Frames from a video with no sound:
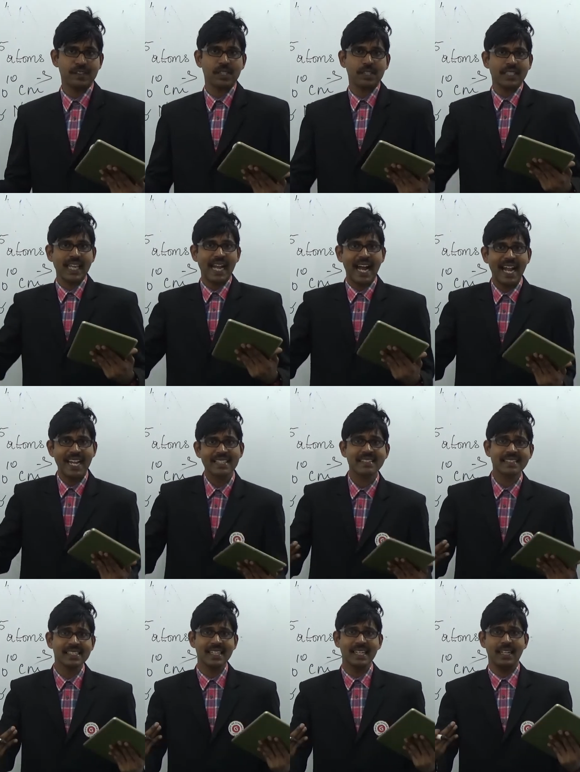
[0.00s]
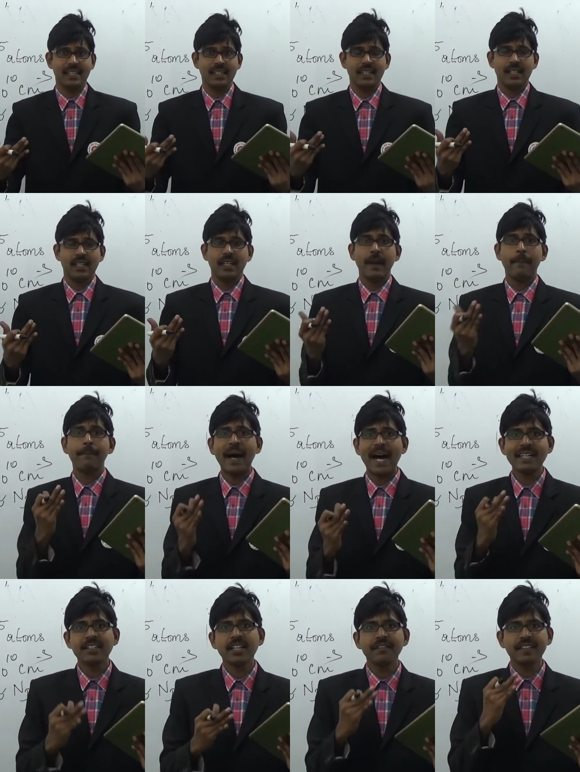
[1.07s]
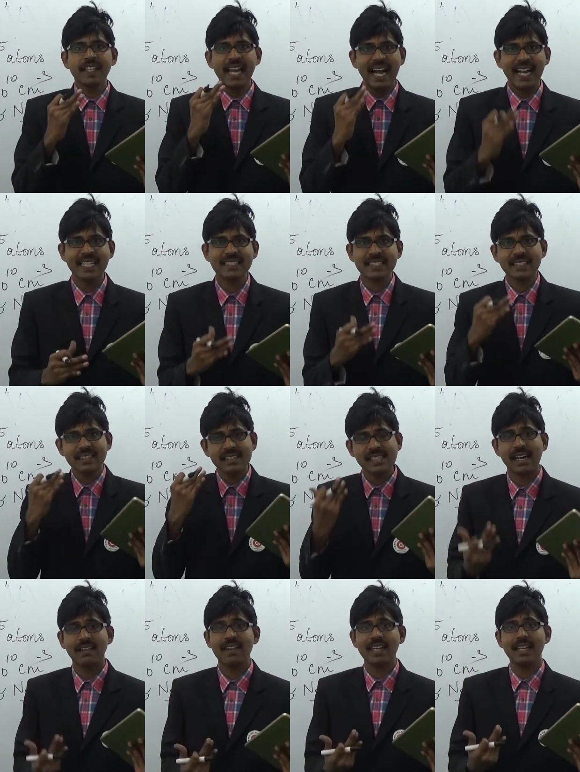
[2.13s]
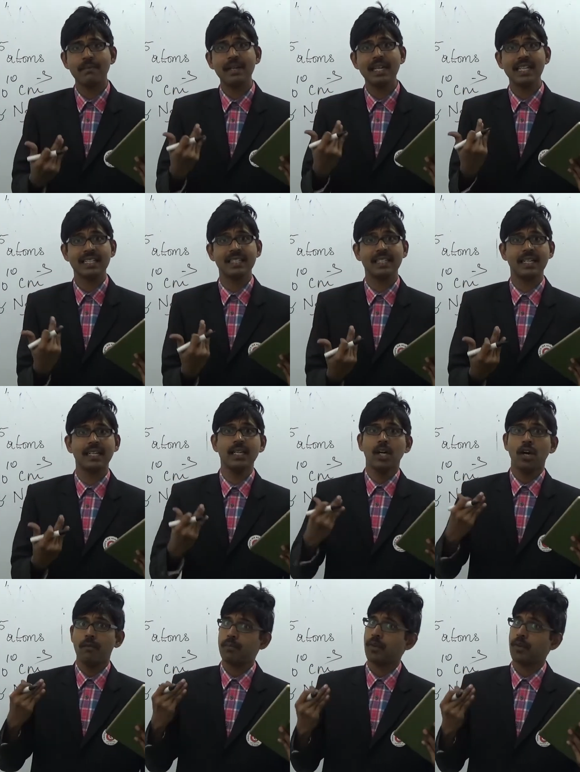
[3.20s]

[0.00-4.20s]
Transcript: So the answer, a part of the answer is available in the